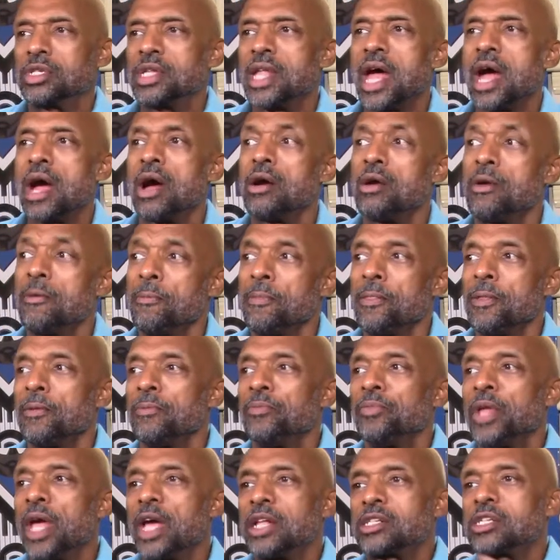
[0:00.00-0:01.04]
Now,
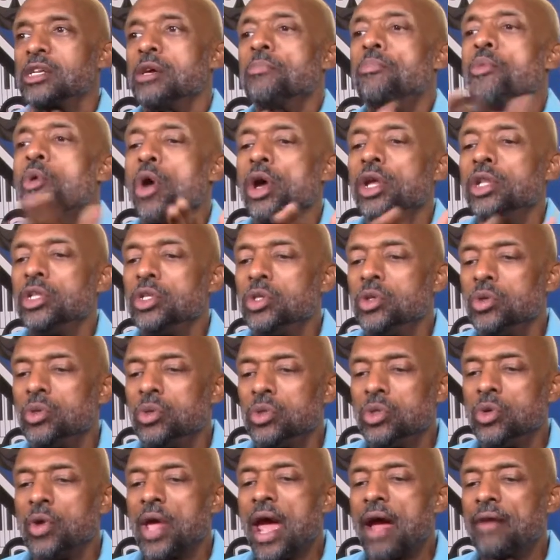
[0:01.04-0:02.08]
at some point,
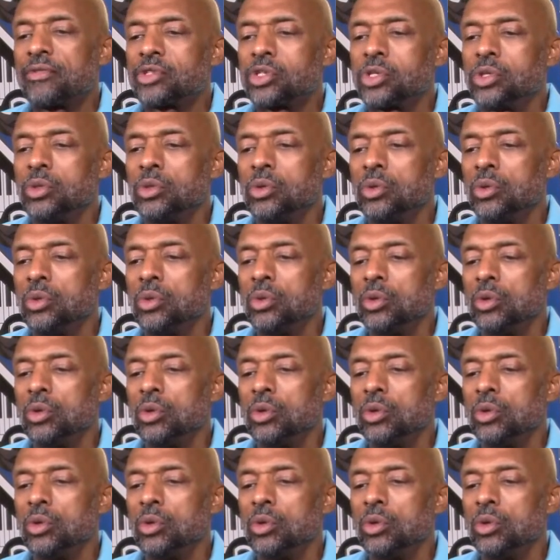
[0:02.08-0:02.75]
you have to